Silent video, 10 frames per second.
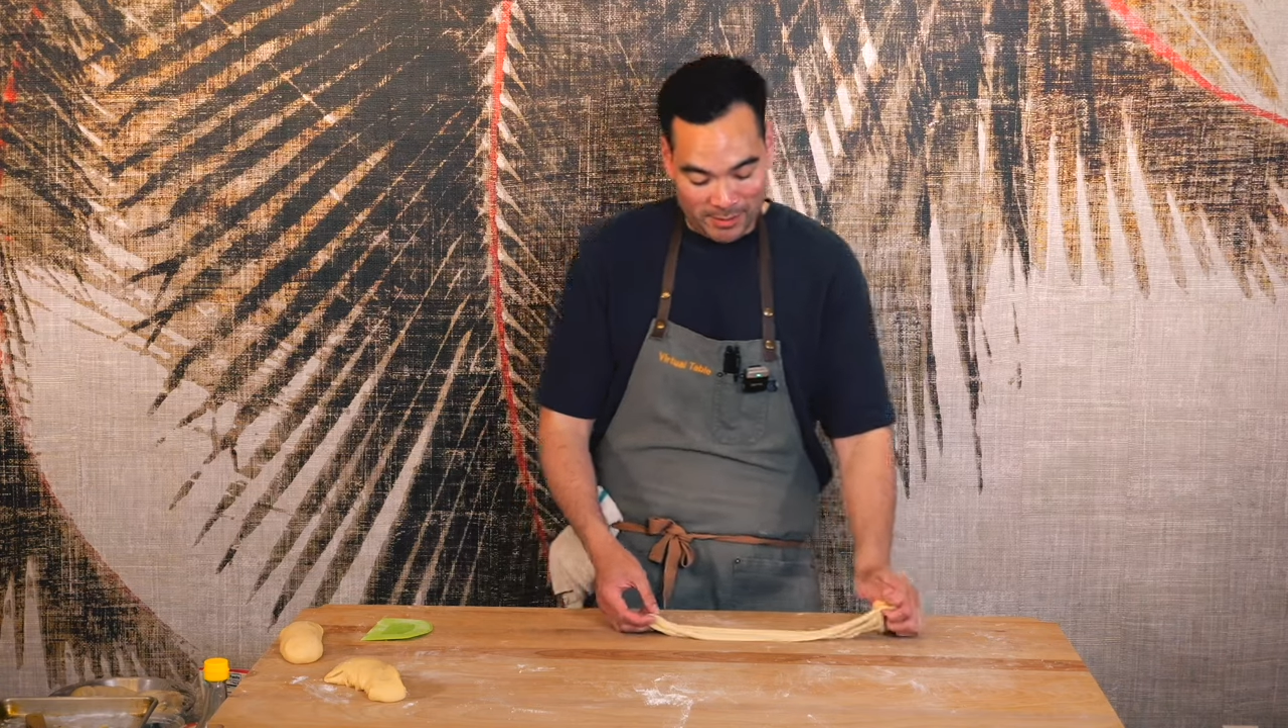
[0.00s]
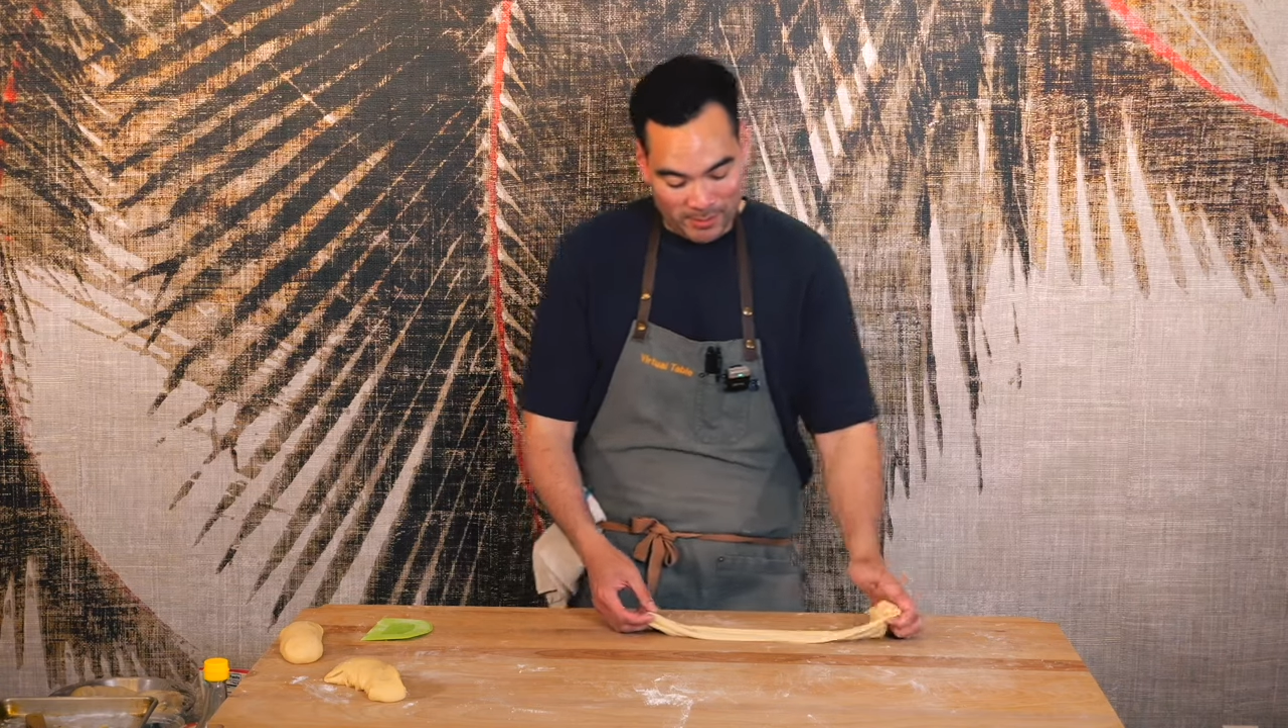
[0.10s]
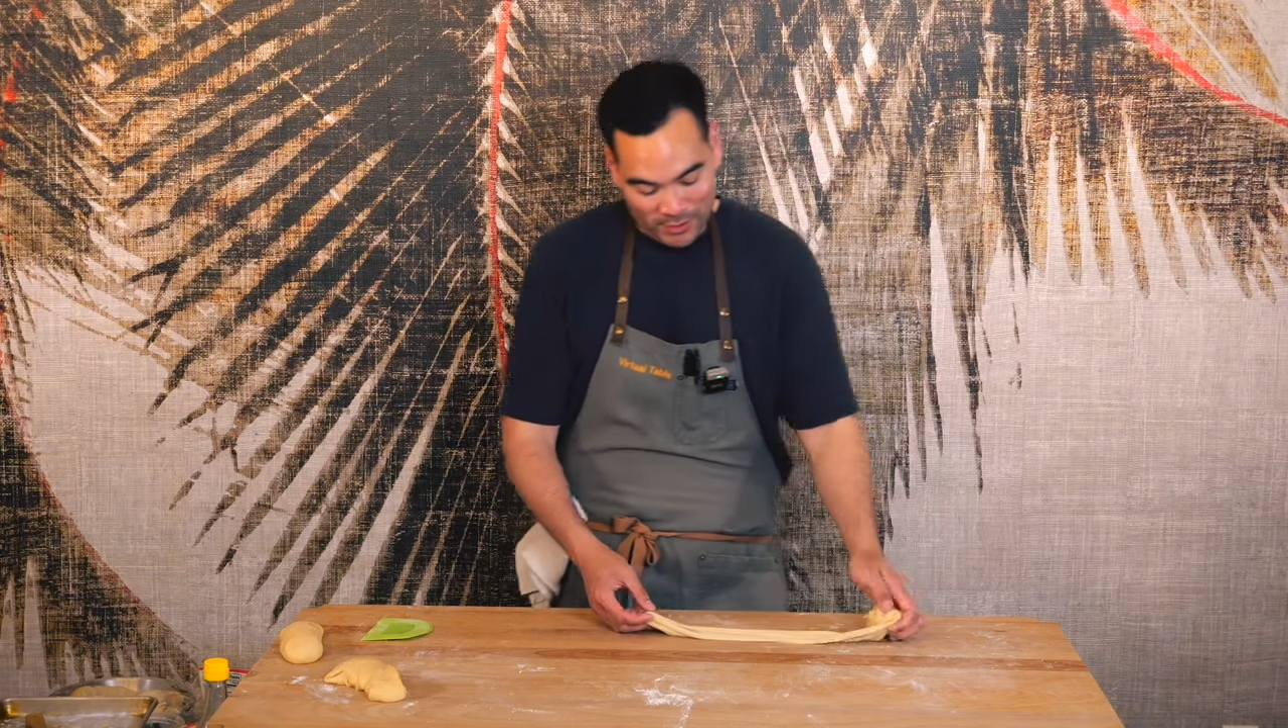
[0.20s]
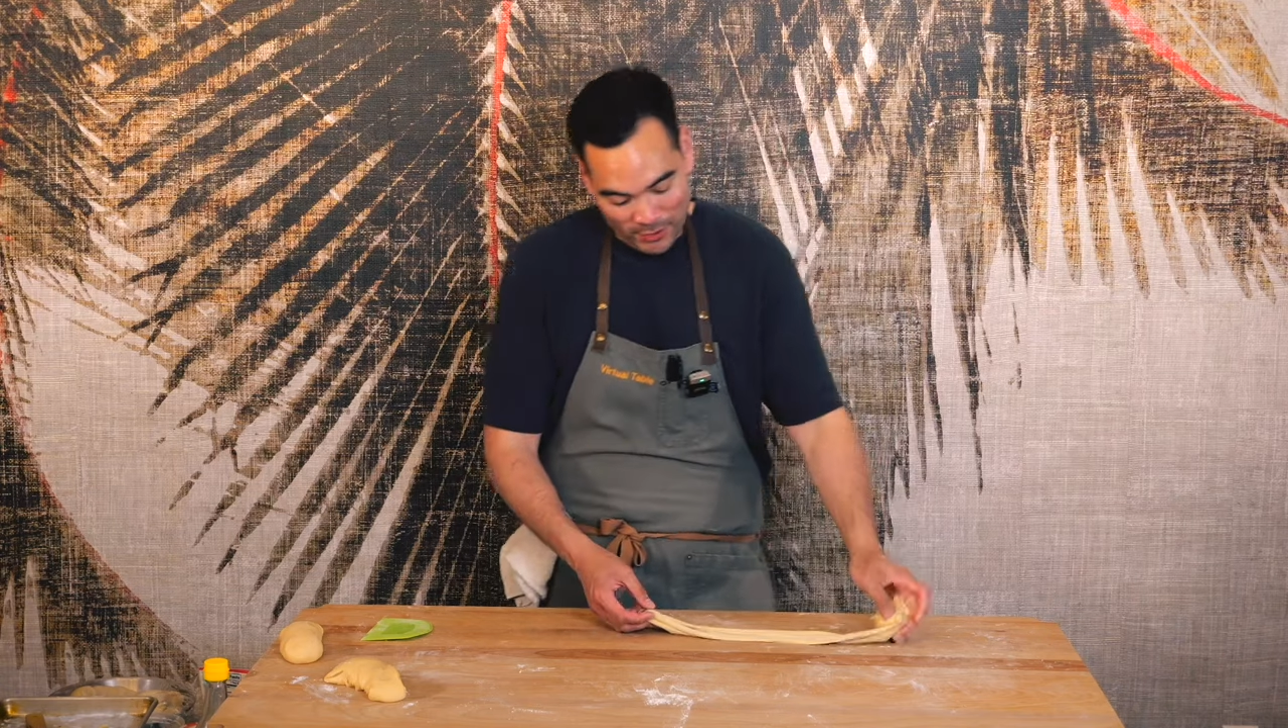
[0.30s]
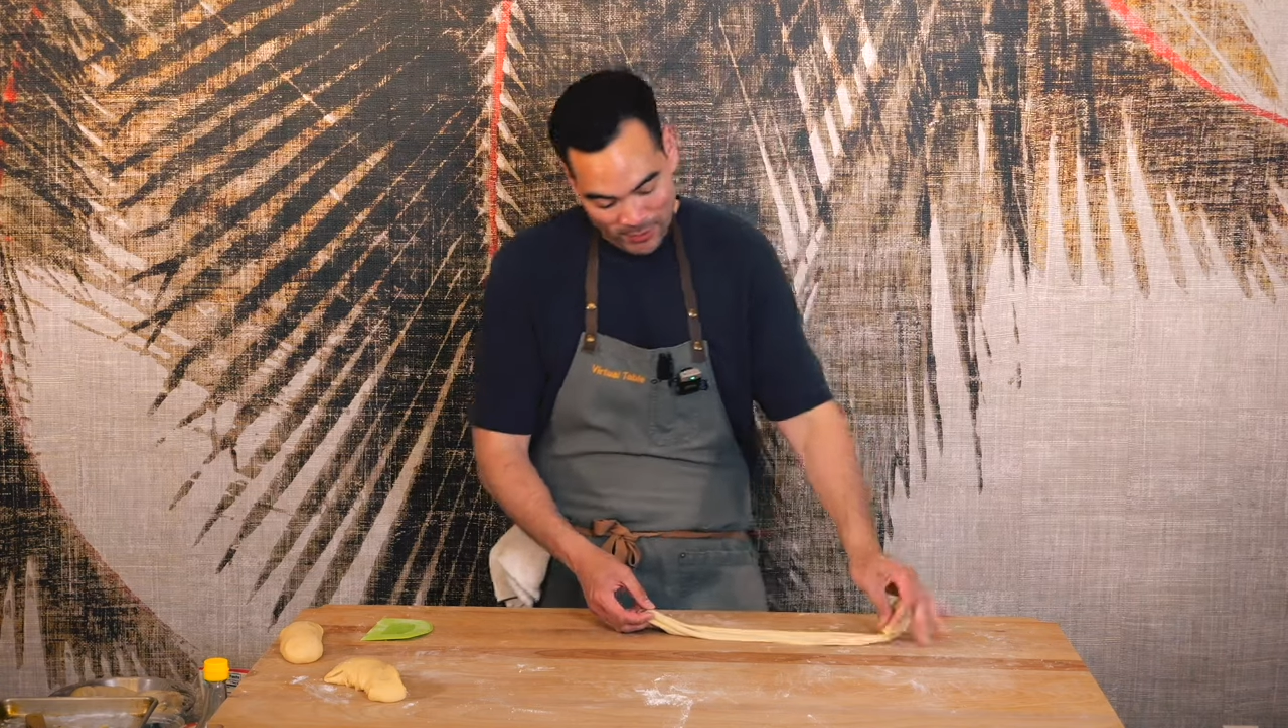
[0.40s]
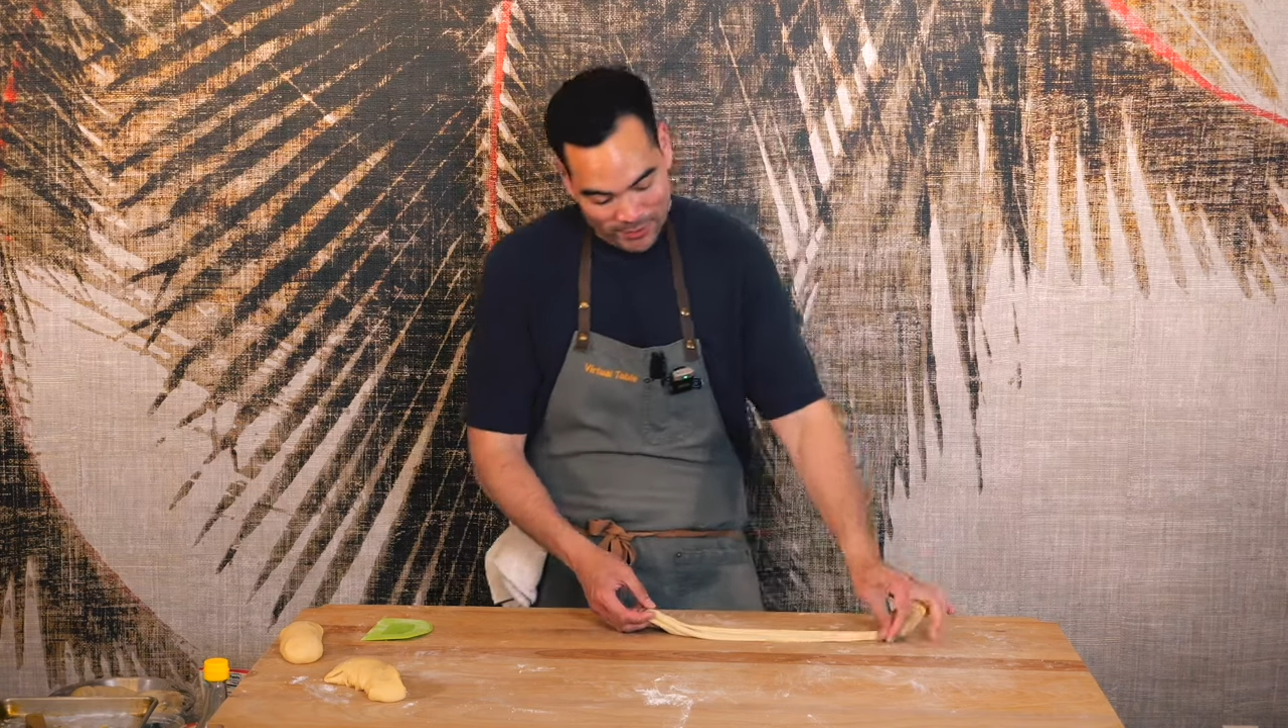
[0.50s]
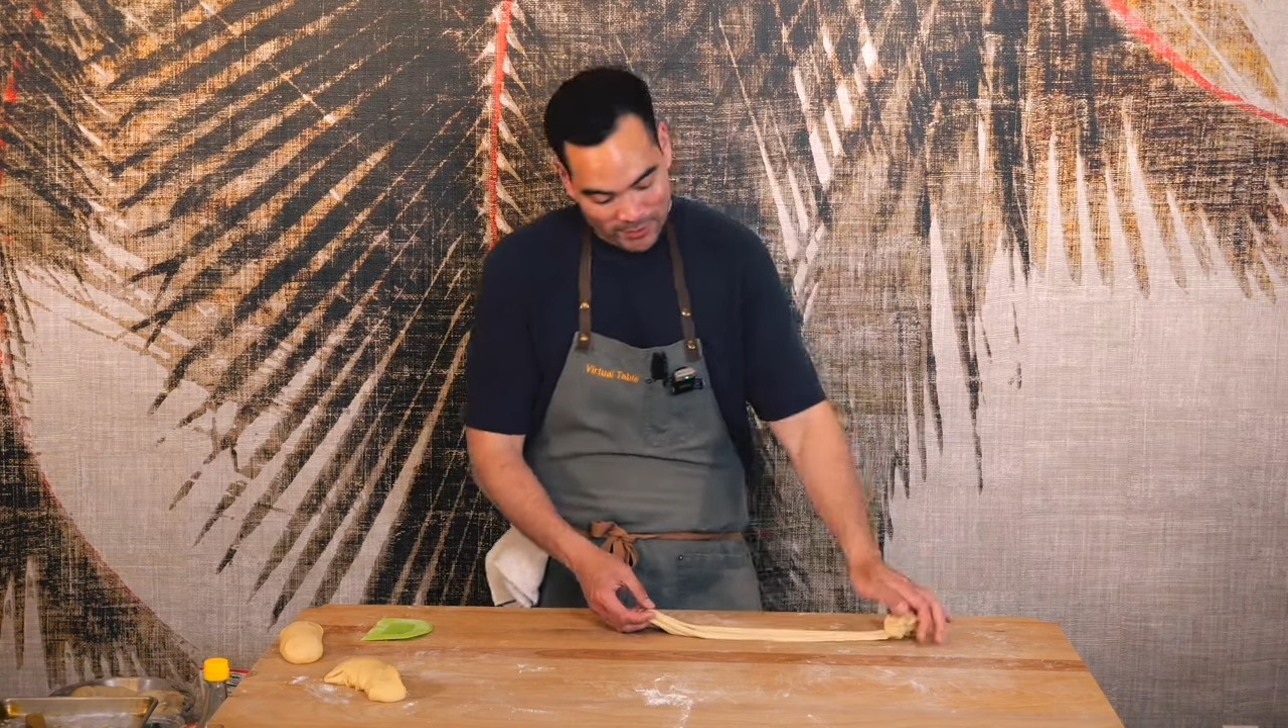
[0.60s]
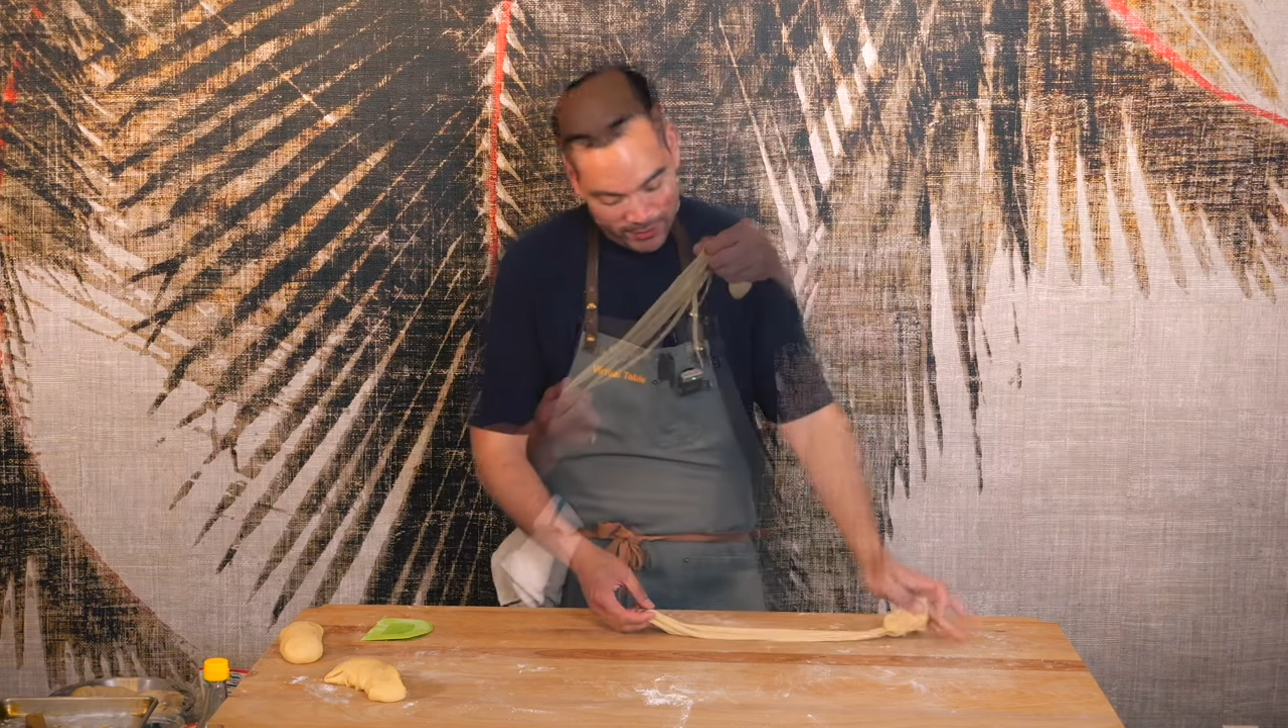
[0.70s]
I'm gonna do it.